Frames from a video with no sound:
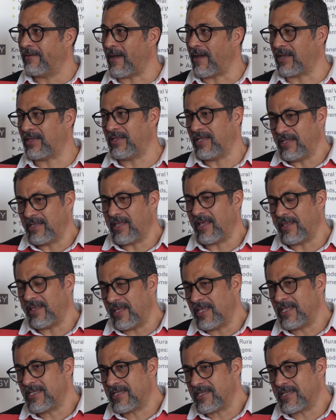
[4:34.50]
I think
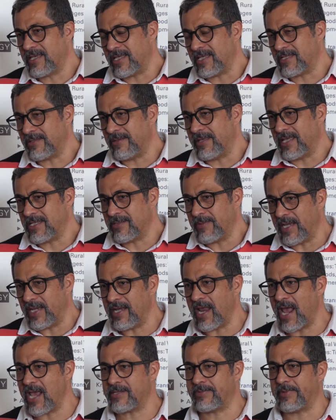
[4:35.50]
that it's very
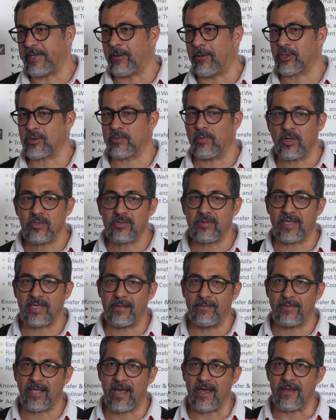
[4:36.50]
nice because most of
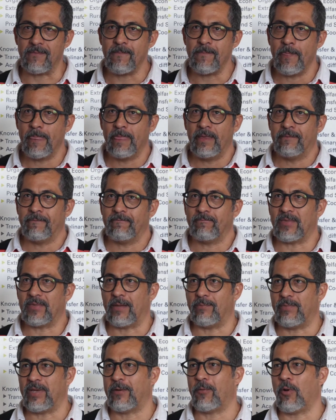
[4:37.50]
the time
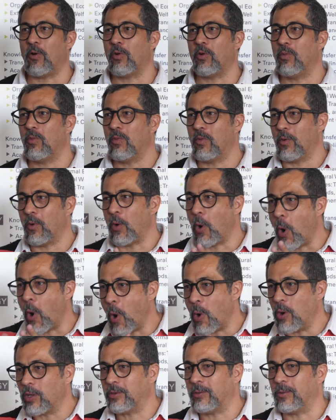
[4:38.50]
the people
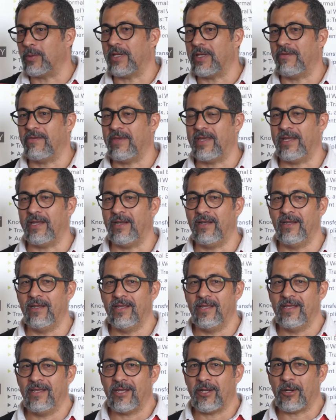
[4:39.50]
go to the field,
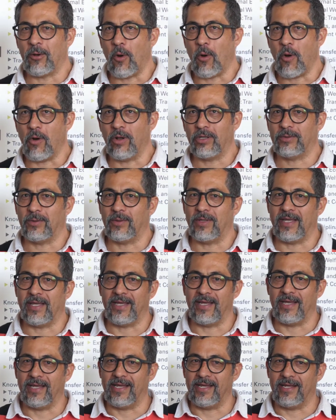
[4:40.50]
go to
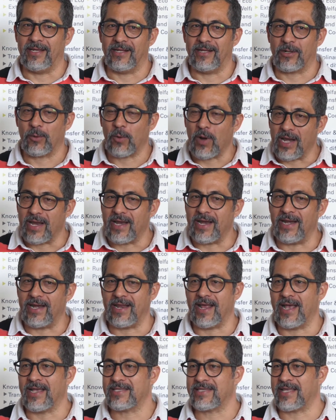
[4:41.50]
the rural
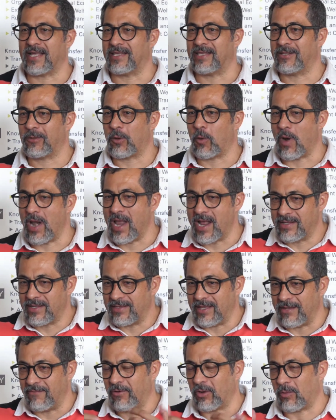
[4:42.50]
areas and
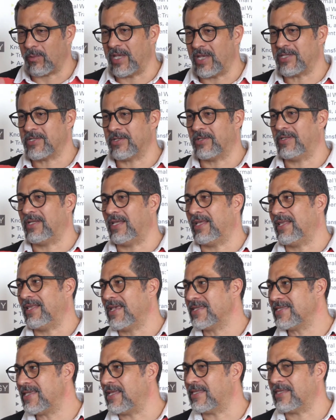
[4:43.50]
collect the information, and
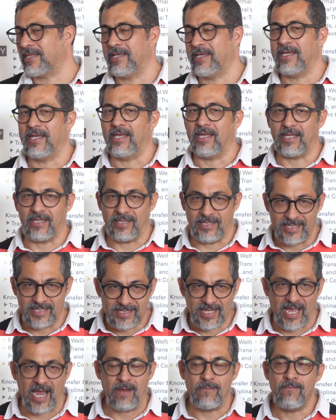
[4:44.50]
that's it. In this
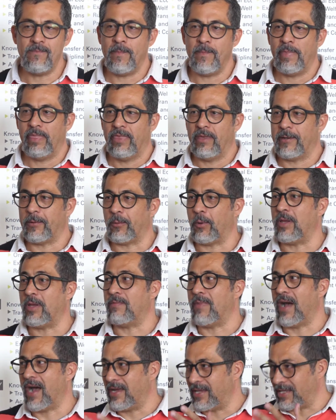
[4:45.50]
time, we
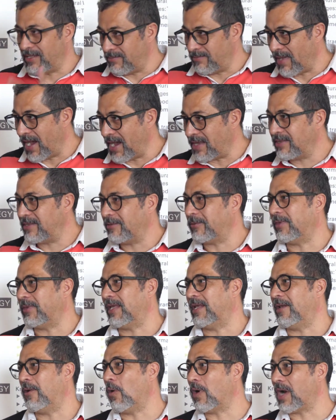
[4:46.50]
invite to
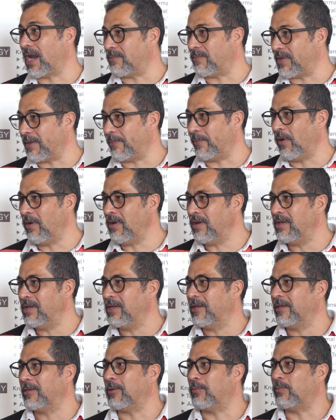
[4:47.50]
the local people
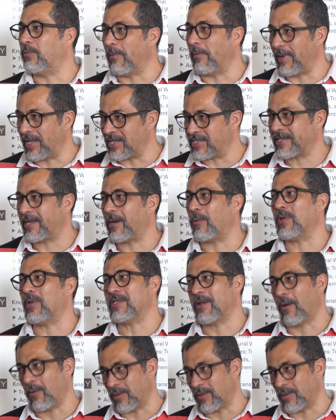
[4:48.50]
to publish with